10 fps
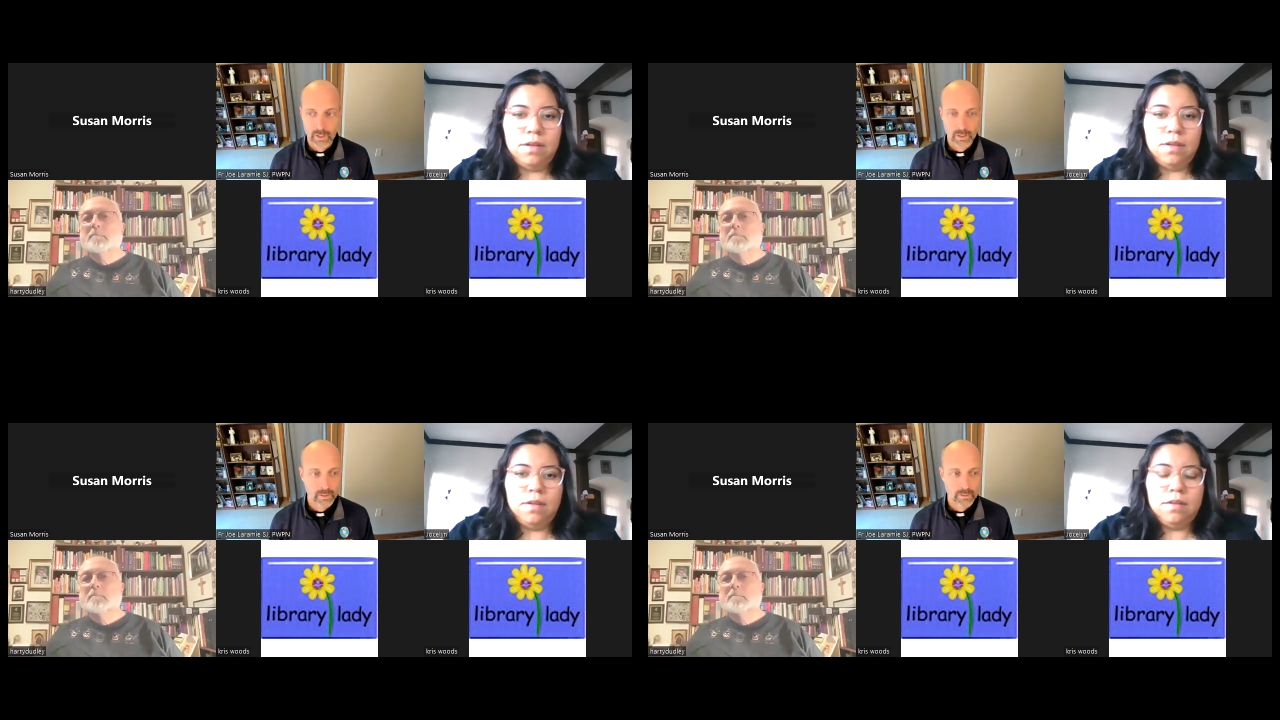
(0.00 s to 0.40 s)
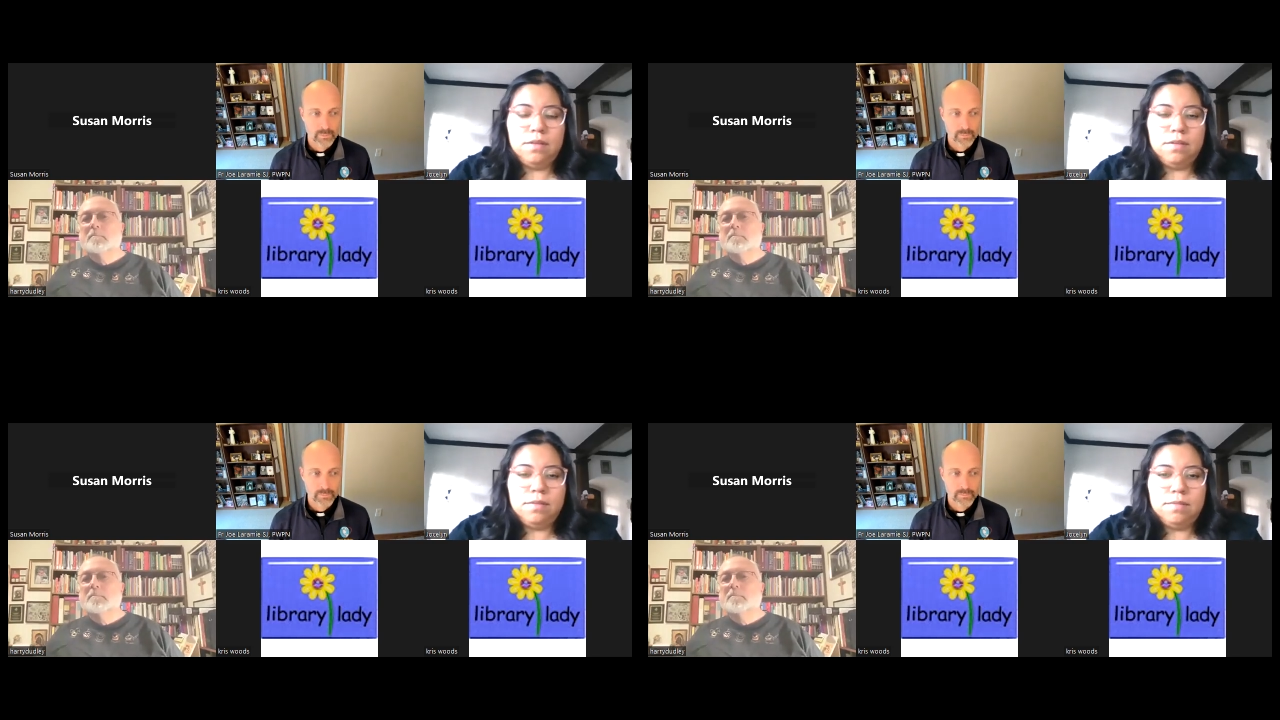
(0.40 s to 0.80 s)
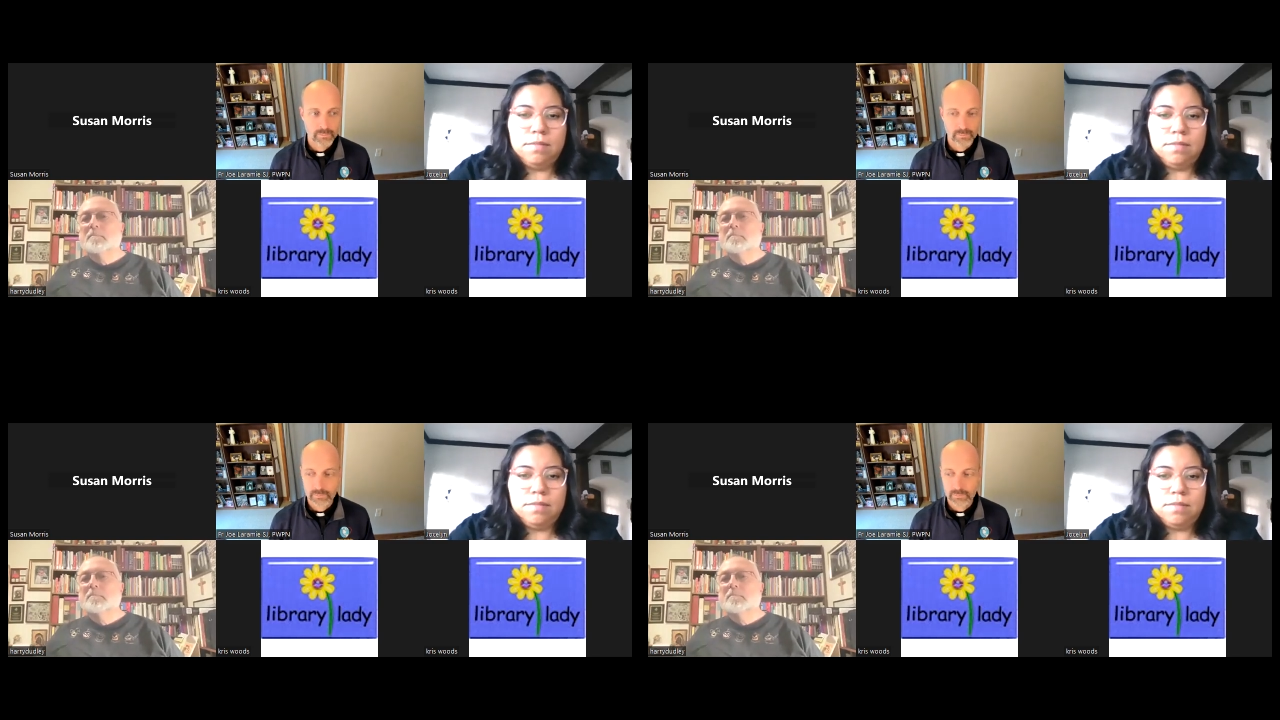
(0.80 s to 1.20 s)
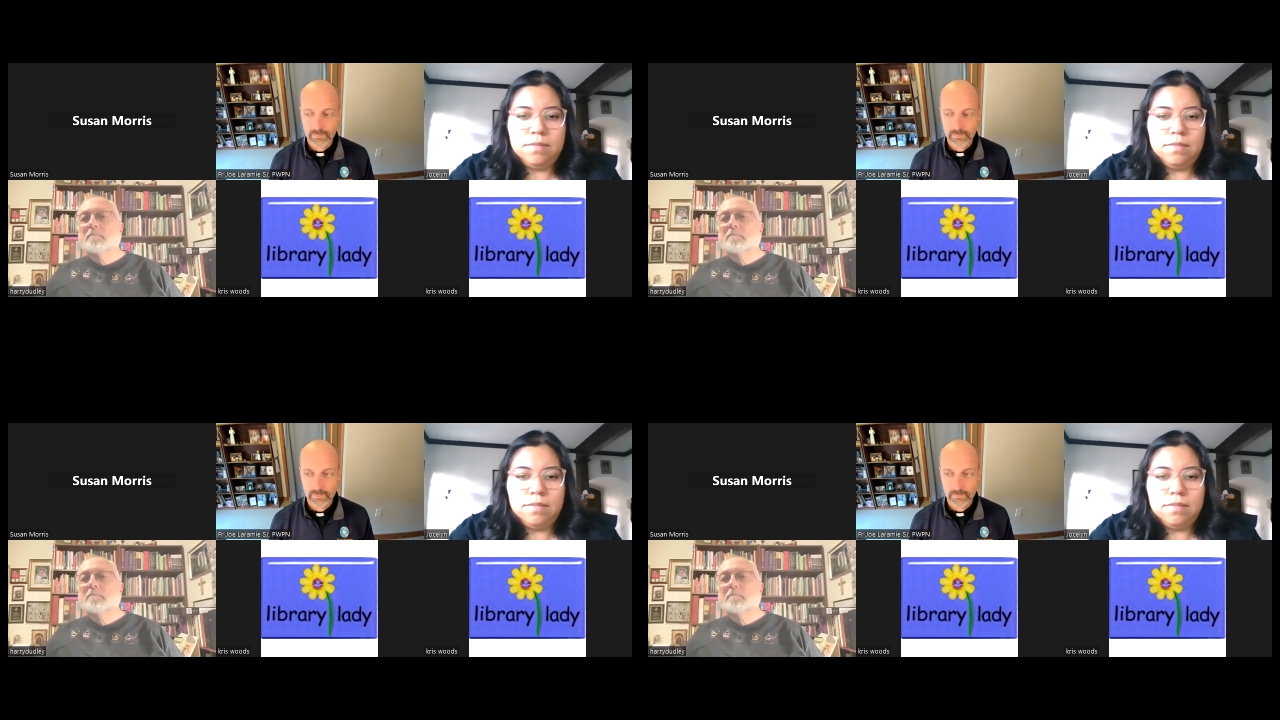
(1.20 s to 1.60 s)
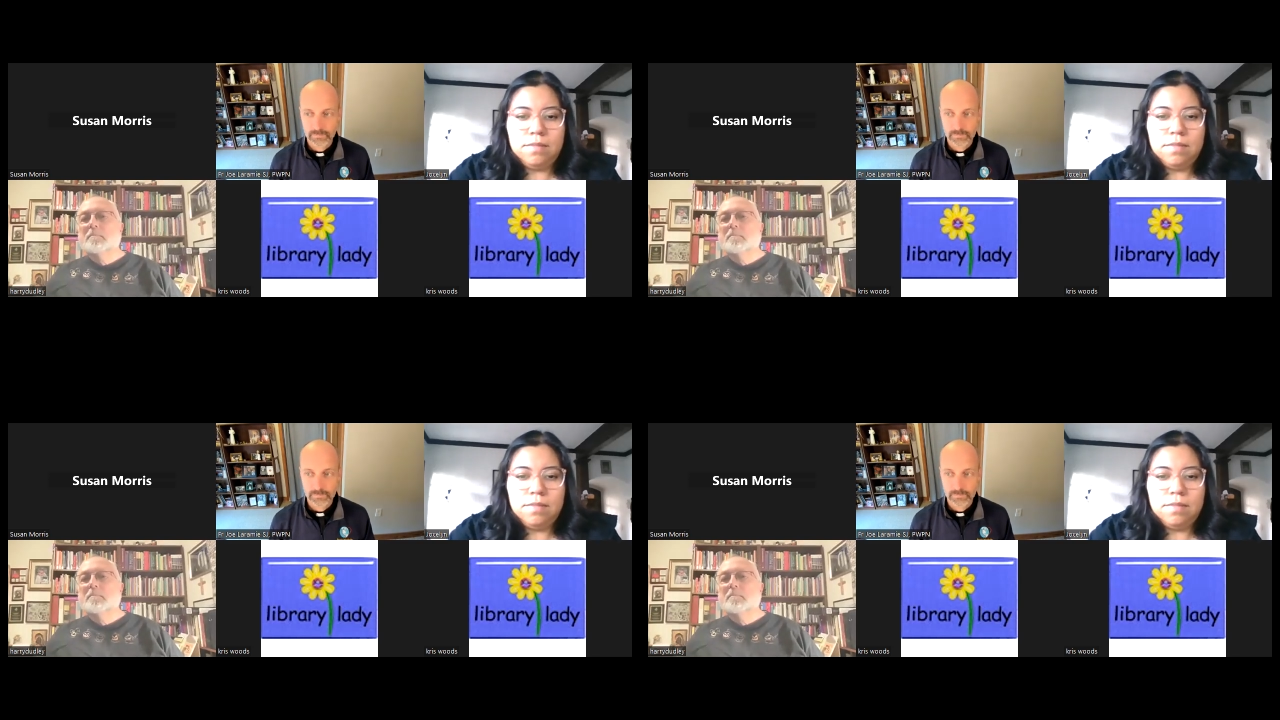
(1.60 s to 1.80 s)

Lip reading: [no speech]